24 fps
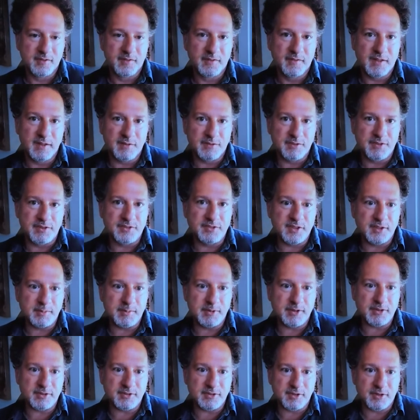
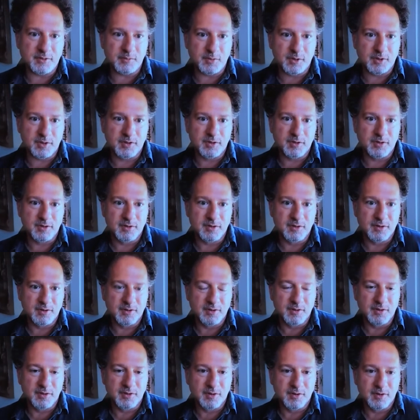Which, by the way, you
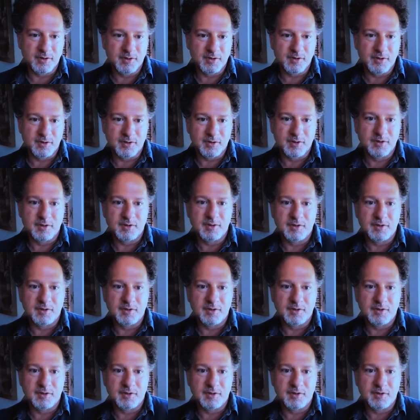read in the book, they tried